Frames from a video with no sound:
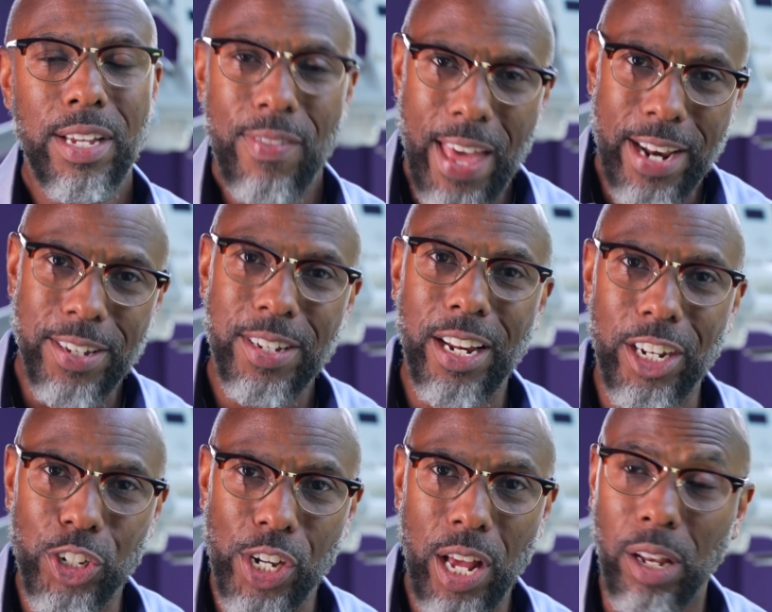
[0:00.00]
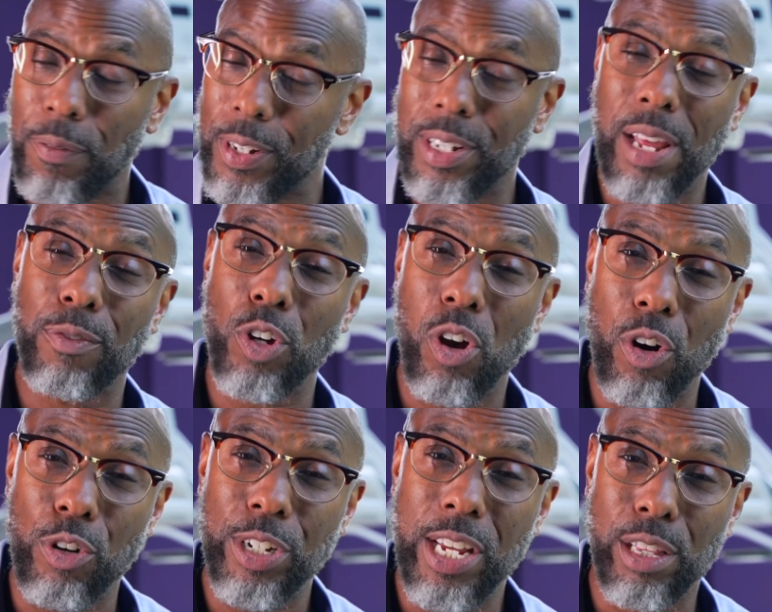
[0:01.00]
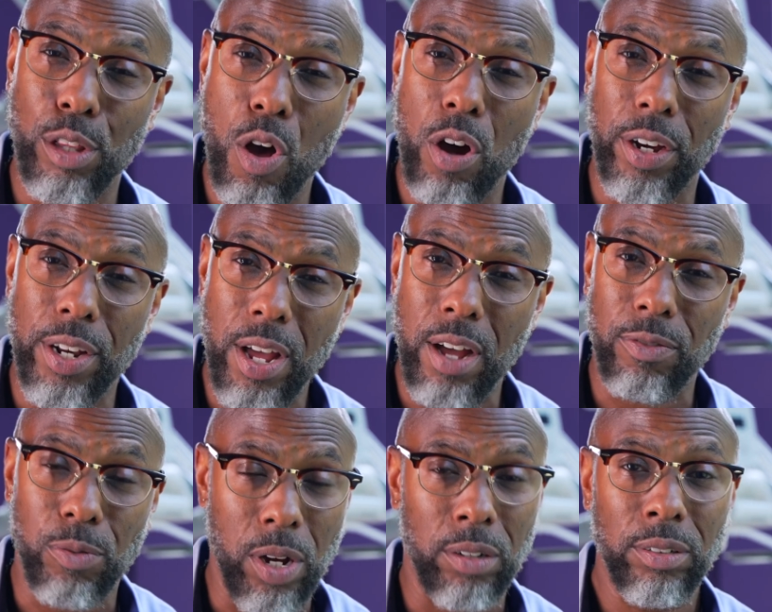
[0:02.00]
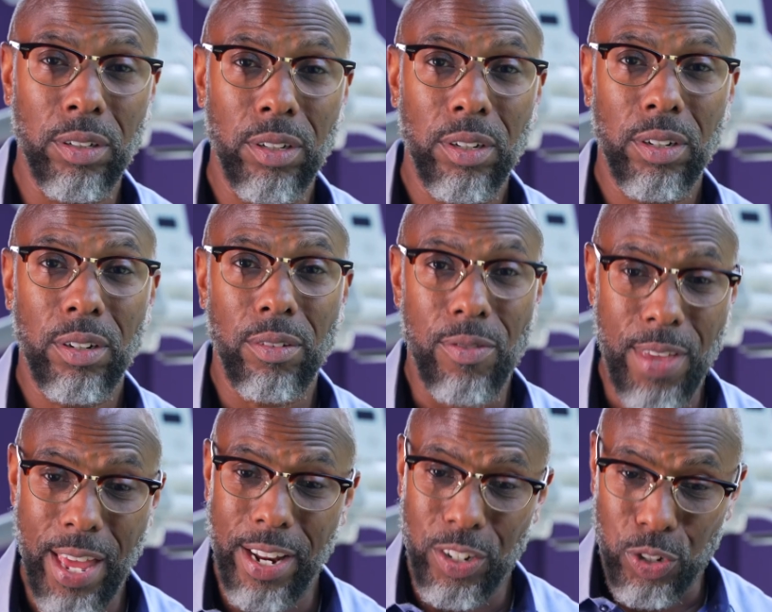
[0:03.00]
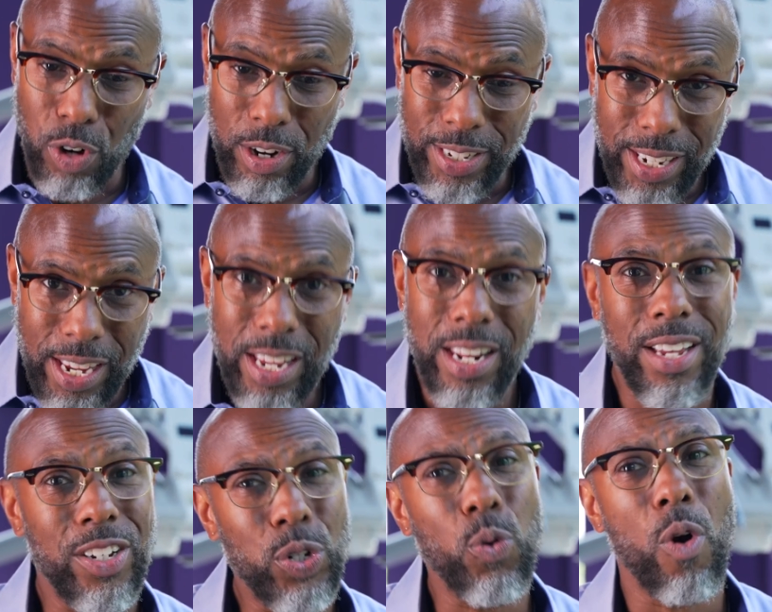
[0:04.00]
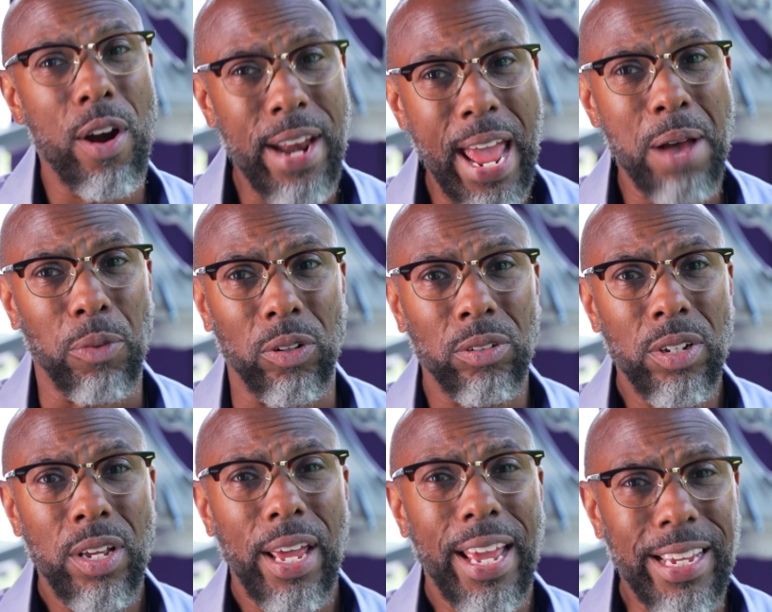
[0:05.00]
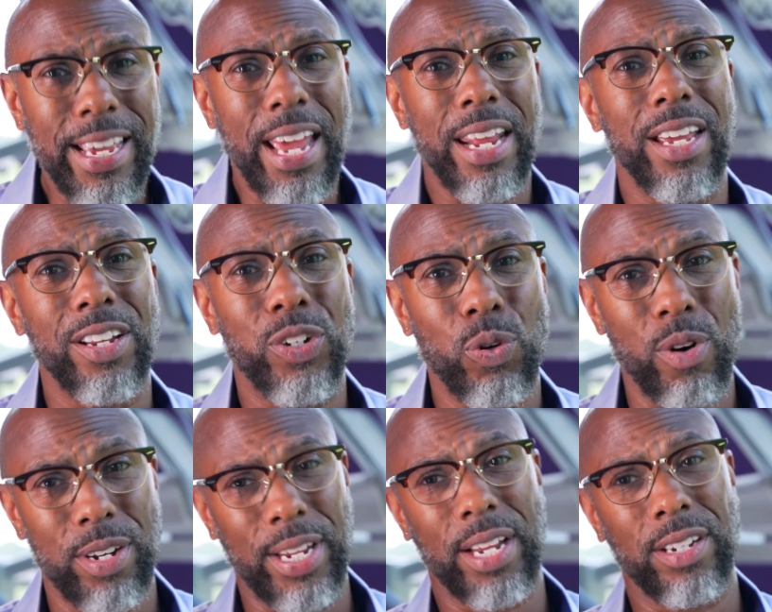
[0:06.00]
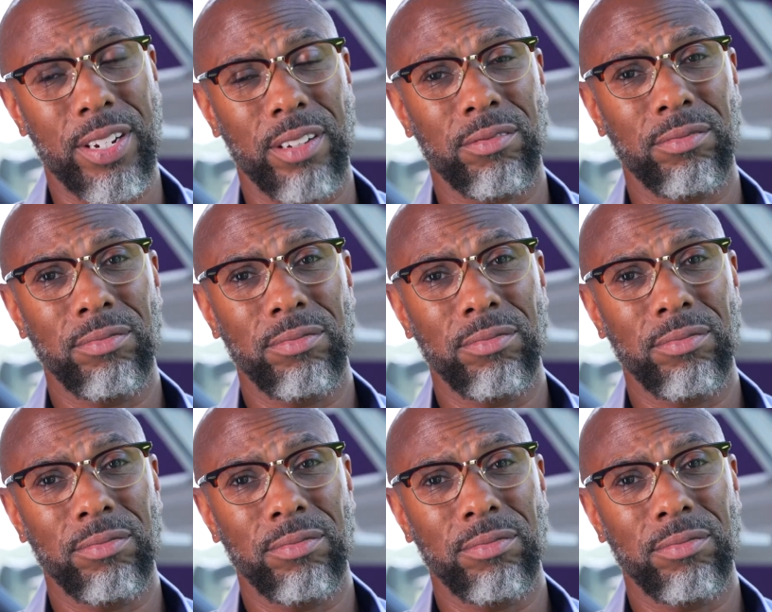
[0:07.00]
That acidic gel, if it's left on our teeth long enough, well, then it starts eating into our enamel and getting into our dentin.